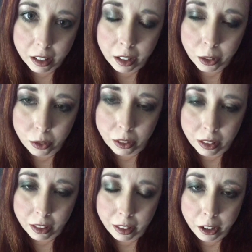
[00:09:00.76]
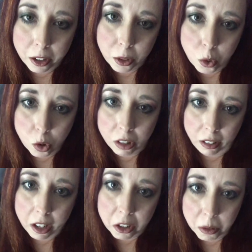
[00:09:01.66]
you know, there is a
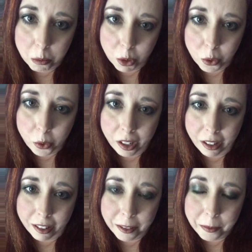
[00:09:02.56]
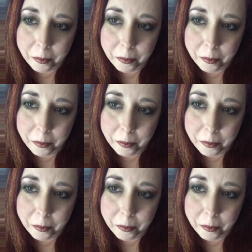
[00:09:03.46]
correlation between